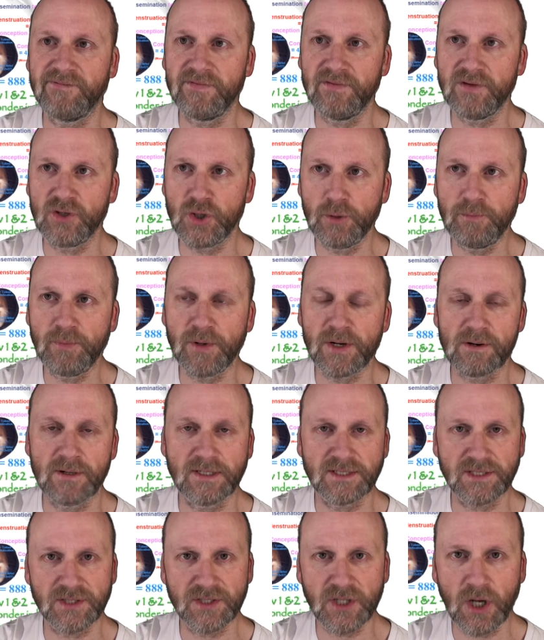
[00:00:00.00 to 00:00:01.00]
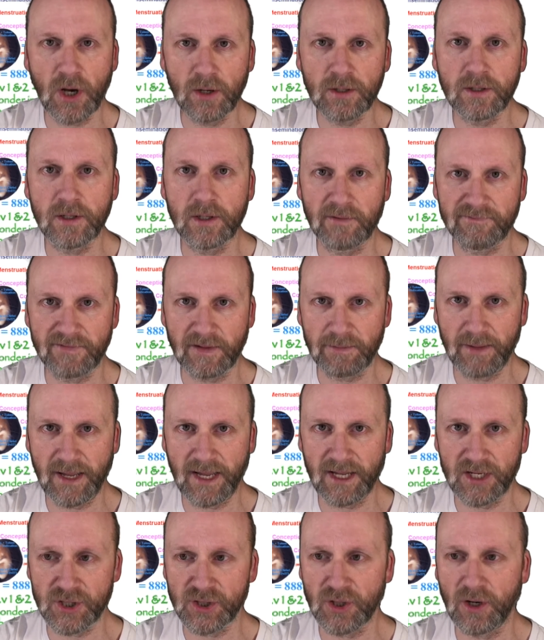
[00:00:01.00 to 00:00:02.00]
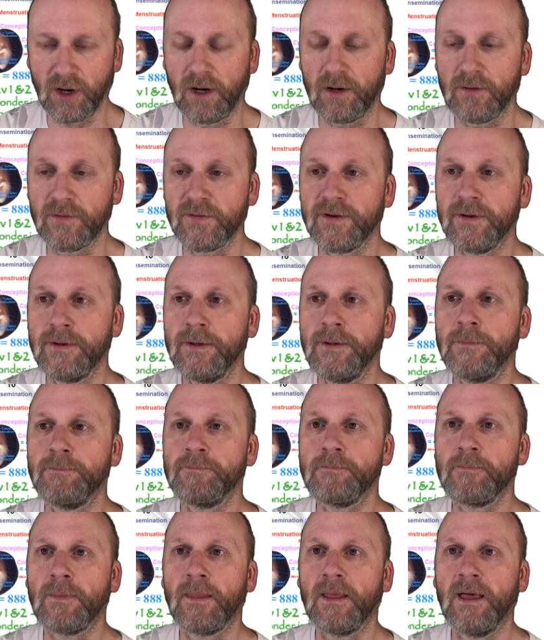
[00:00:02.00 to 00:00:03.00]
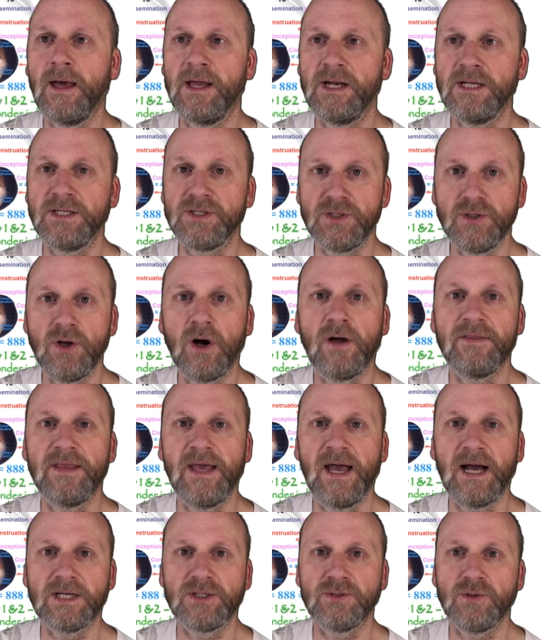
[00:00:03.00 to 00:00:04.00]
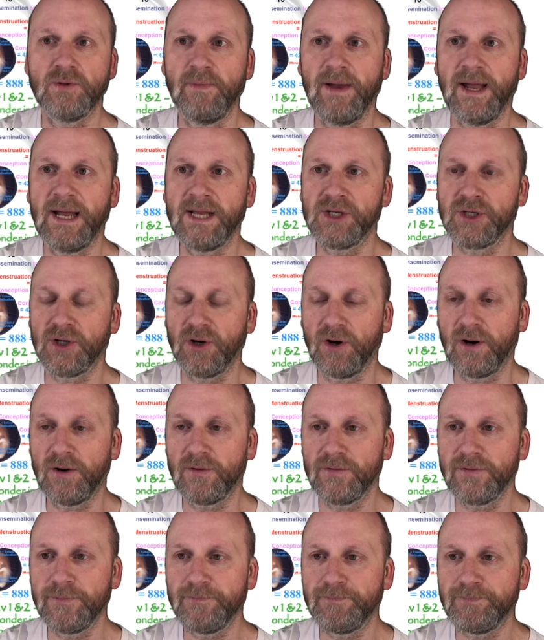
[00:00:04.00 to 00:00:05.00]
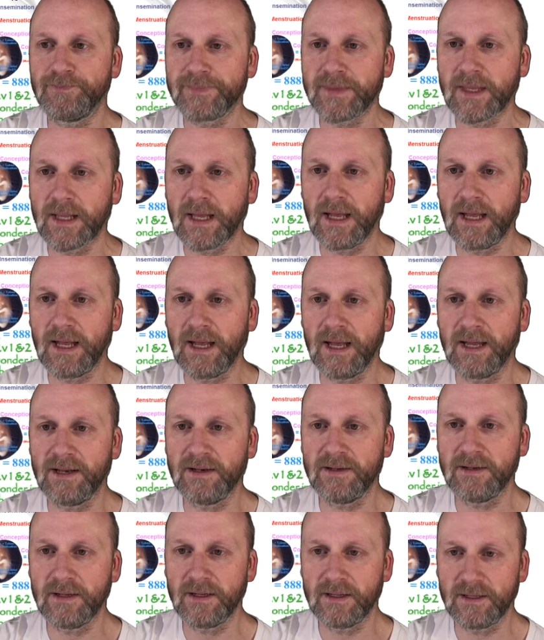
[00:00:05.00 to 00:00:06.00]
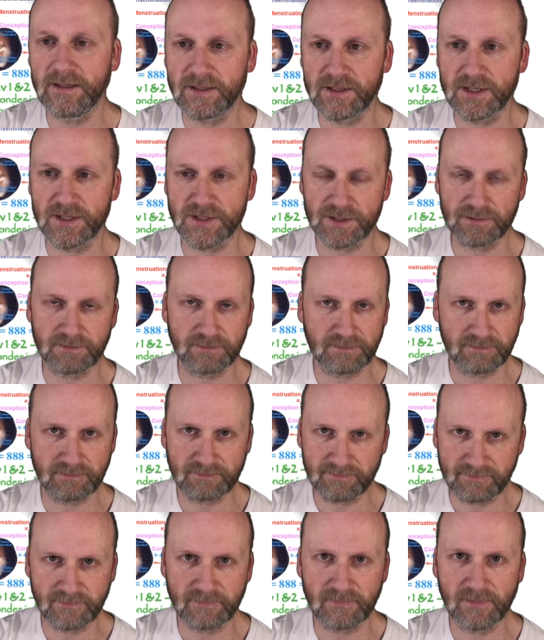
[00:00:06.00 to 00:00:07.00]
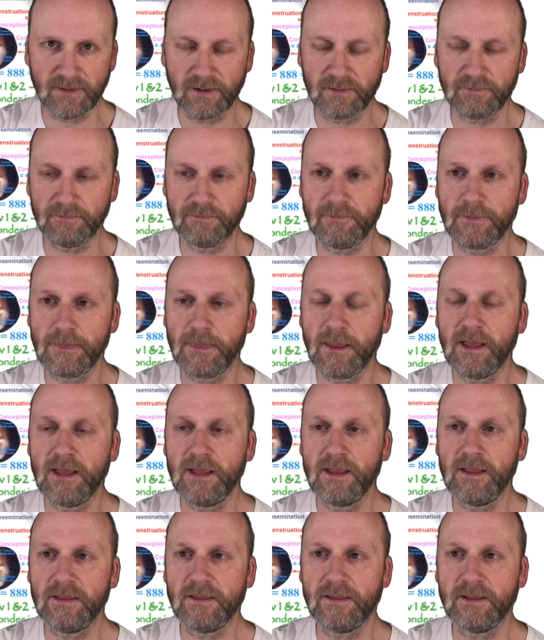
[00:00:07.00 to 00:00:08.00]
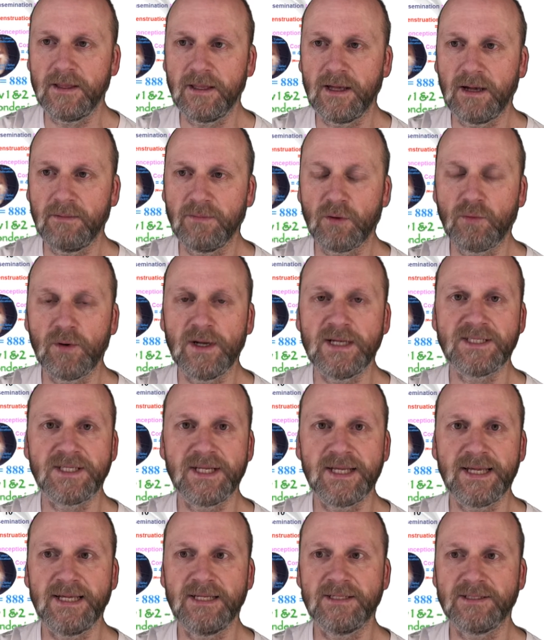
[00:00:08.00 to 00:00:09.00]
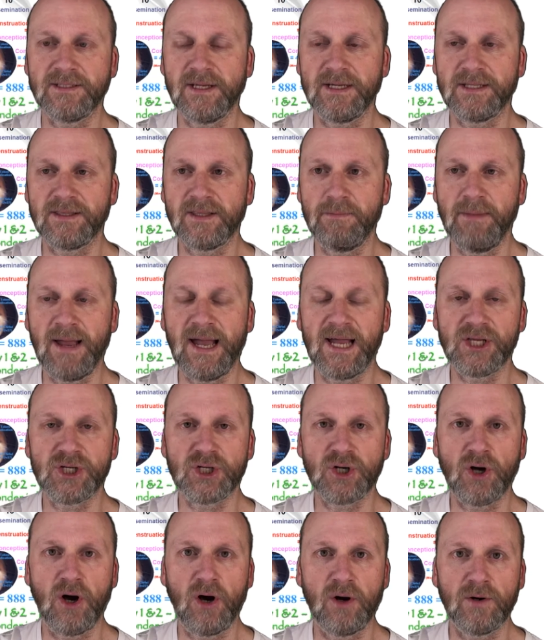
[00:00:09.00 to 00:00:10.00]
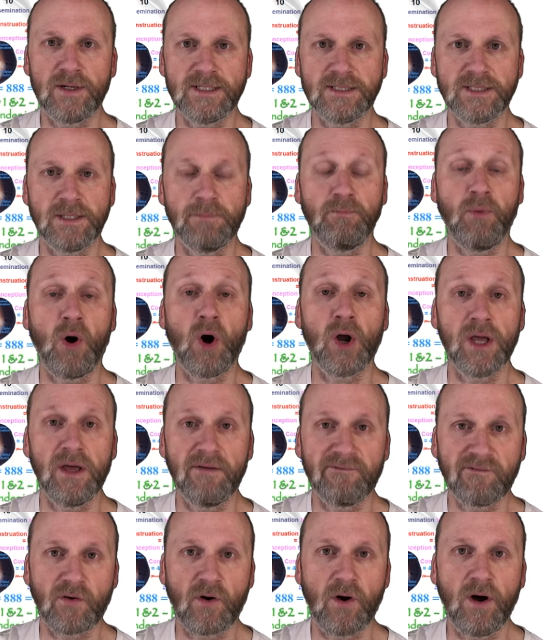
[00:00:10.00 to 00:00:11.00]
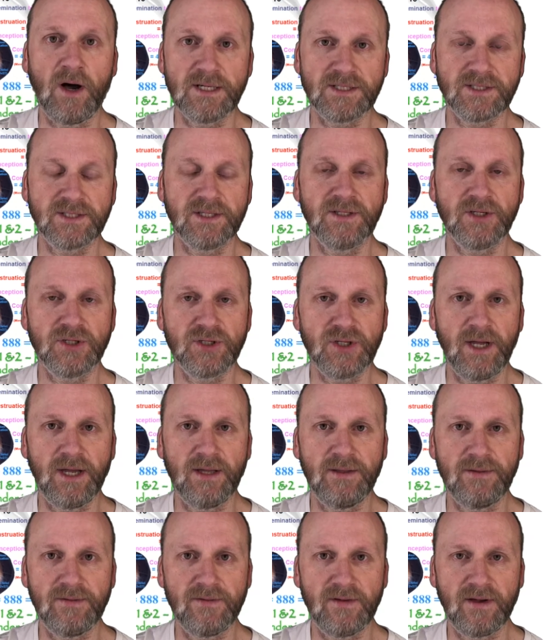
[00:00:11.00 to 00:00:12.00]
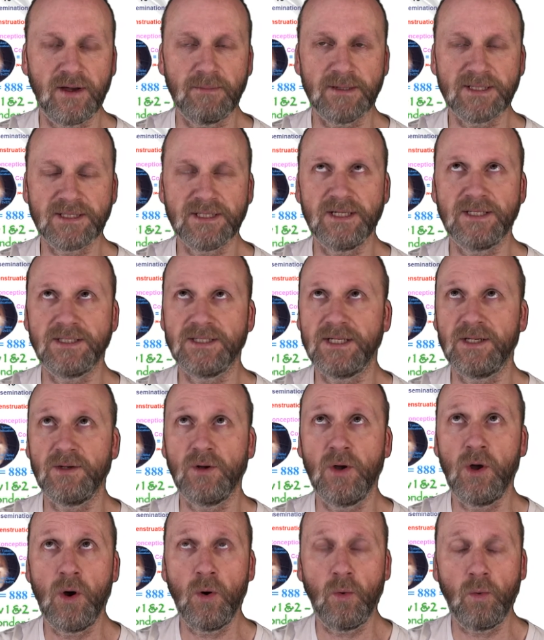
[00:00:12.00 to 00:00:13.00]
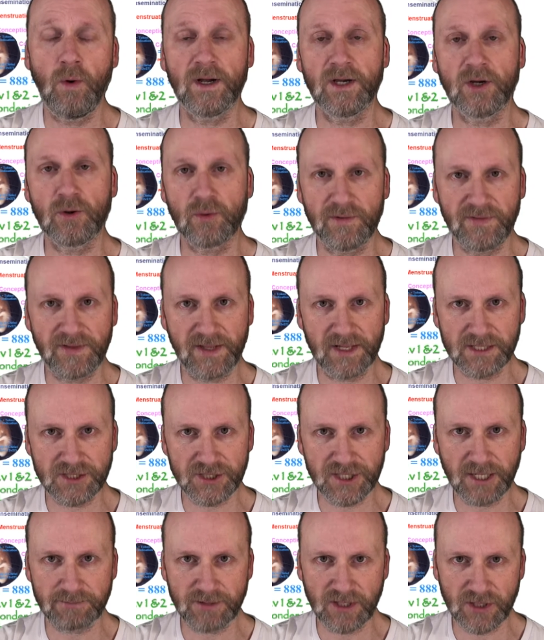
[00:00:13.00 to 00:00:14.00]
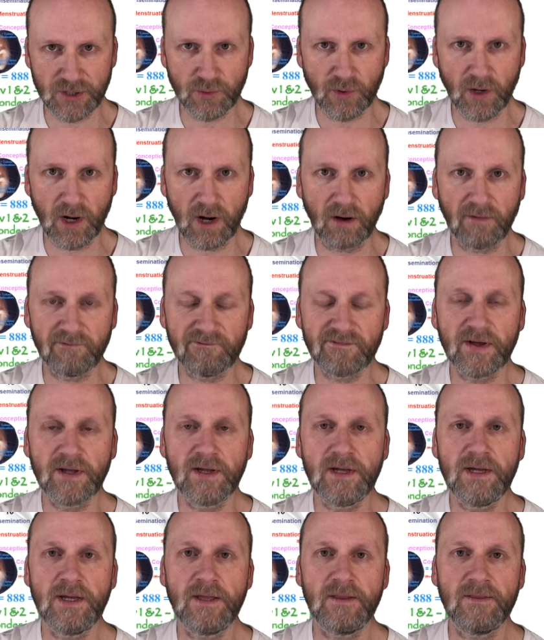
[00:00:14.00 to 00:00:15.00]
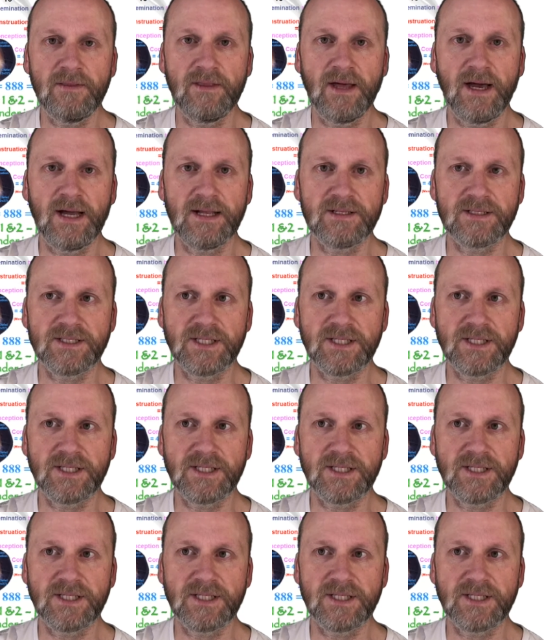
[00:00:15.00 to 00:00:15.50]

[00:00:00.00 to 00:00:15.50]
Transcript: Jupiter is a token of the man-child and is not the actual man-child, and just, you know, the reasoning is that the man-child is the body of Christ, and it says in 1 Corinthians chapter 12 that